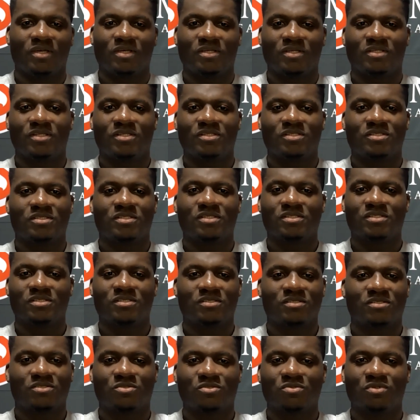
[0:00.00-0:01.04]
Is
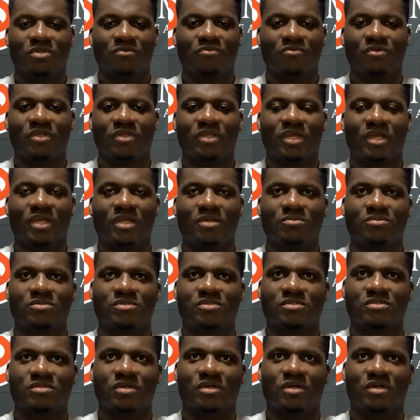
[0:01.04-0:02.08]
this two different
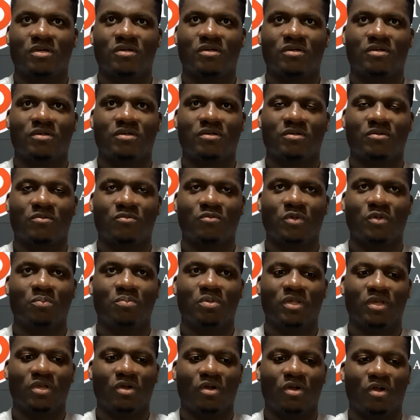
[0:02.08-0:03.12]
games? We
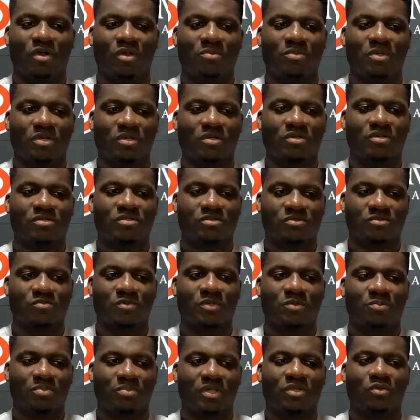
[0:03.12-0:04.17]
playing hard because we
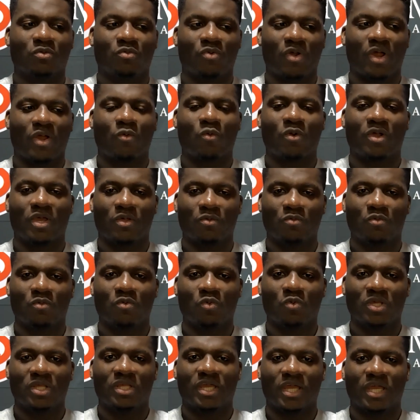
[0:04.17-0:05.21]
playing the right way. We
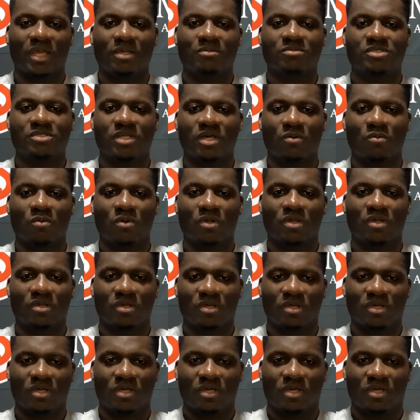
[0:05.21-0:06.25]
win games that way.
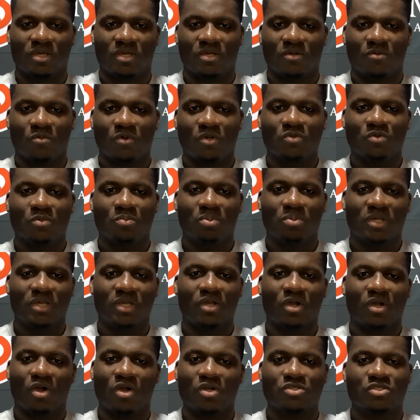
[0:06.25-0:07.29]
When you're playing
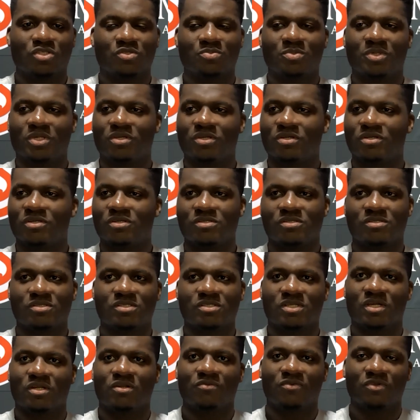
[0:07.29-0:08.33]
hard just because it's
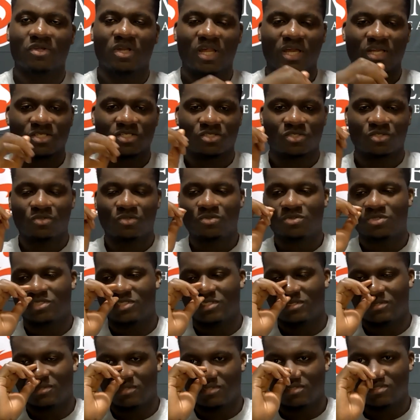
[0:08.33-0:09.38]
kind of your last
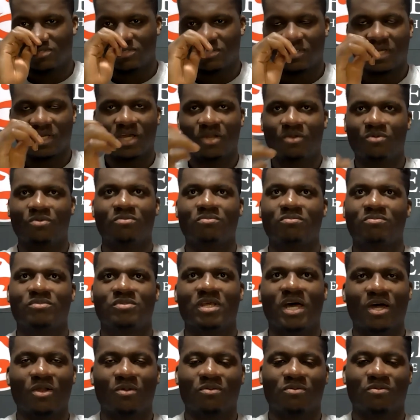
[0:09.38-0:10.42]
solution, I
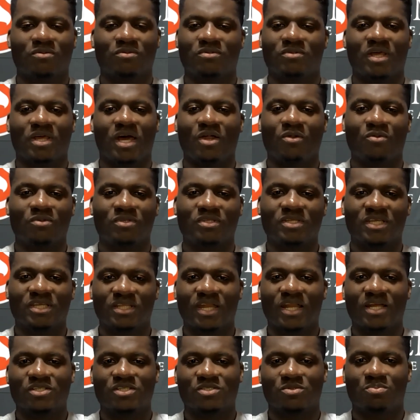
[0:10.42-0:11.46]
don't take that
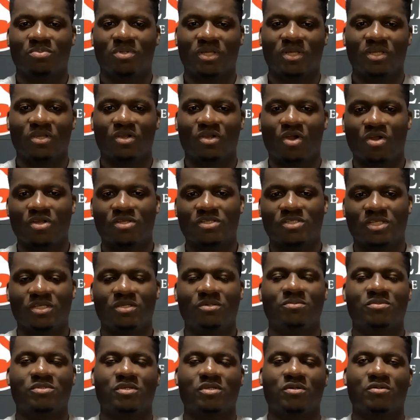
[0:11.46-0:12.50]
as a playing hard team.
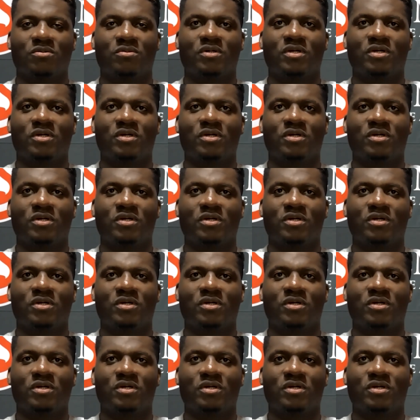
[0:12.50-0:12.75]
So,